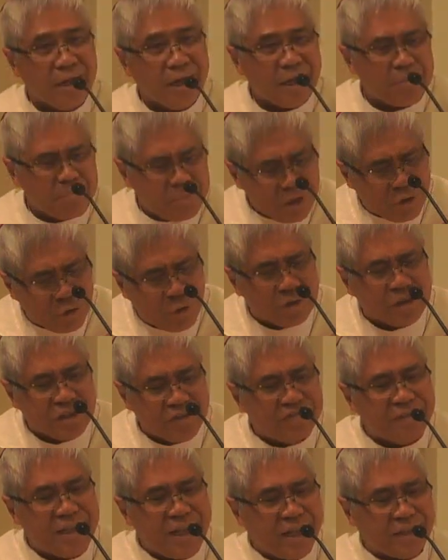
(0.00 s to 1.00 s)
And because
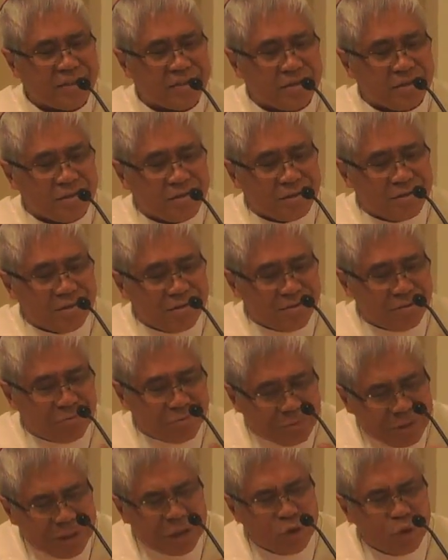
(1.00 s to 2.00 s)
of that,
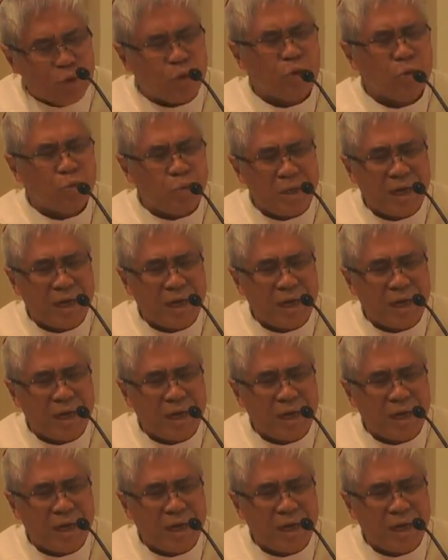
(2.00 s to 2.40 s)
we know